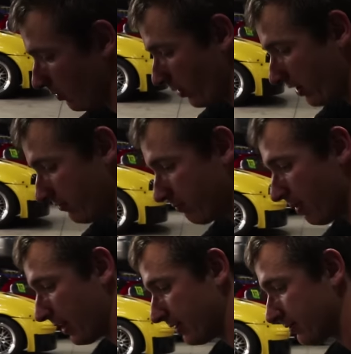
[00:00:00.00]
We've
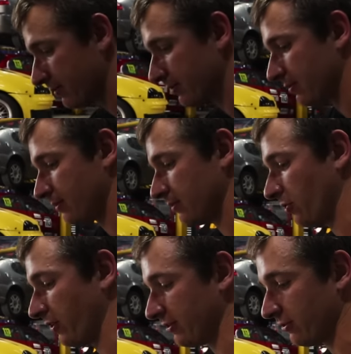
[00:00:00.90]
made,
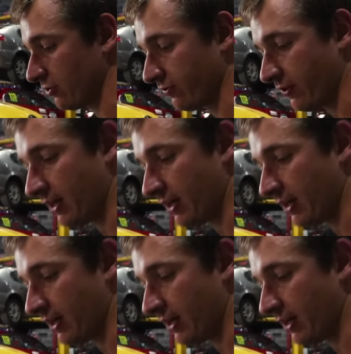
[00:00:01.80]
so this is just